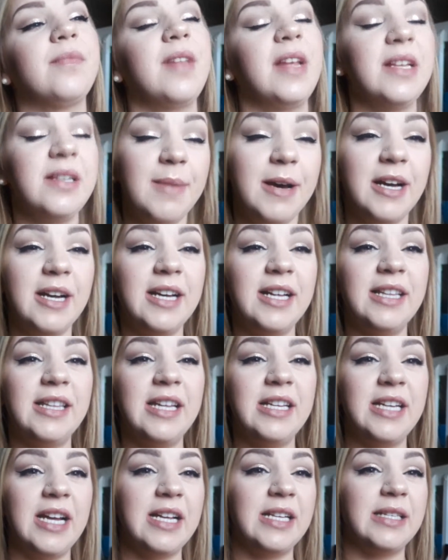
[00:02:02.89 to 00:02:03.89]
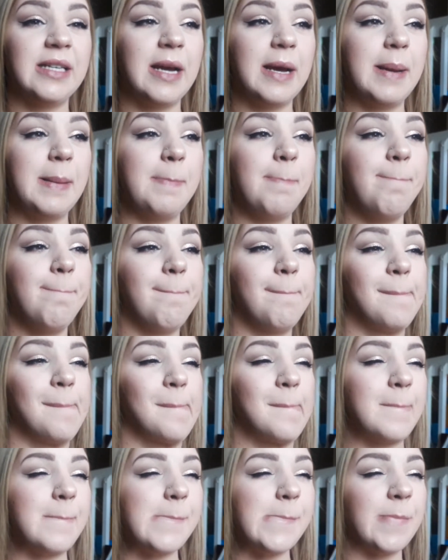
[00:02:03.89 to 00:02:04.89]
they smell good, they taste good,
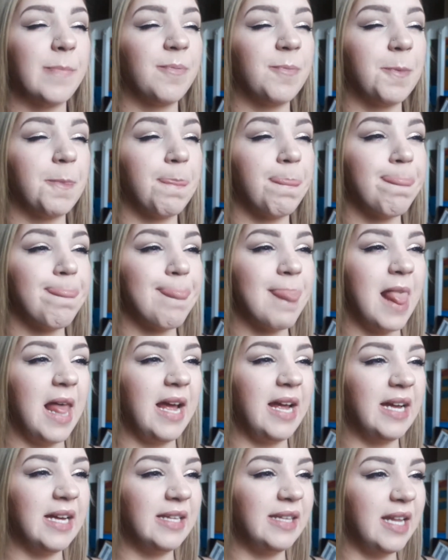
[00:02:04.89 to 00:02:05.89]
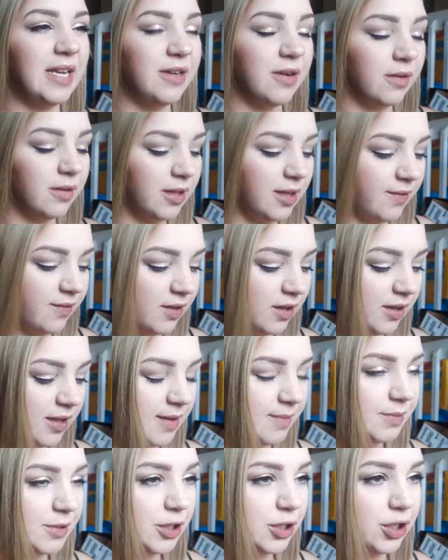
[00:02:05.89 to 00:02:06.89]
and they don't leave the
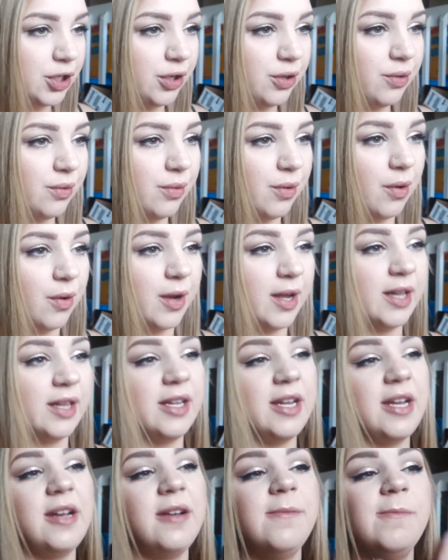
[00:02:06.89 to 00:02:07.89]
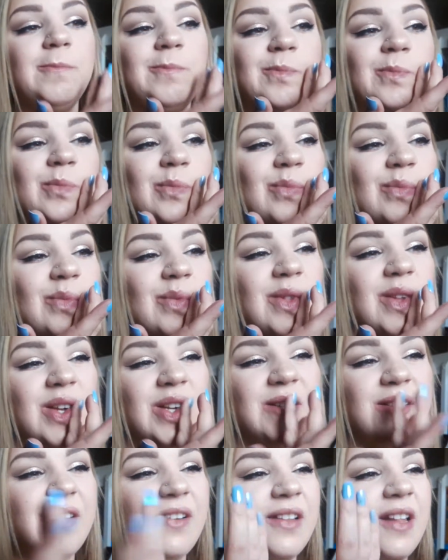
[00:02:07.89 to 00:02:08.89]
lips too oily,
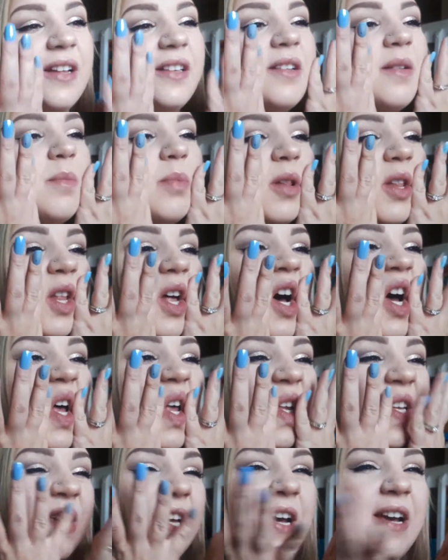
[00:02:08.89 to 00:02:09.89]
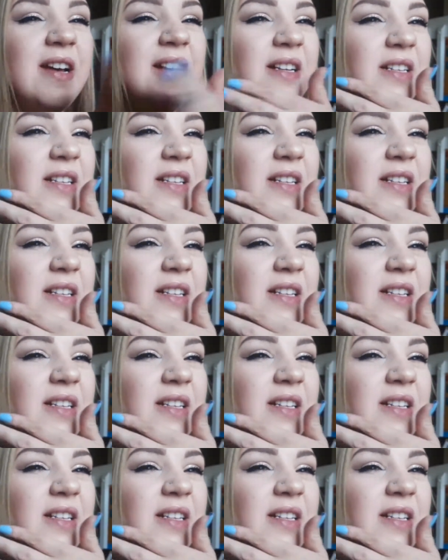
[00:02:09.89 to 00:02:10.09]
so that's a plus.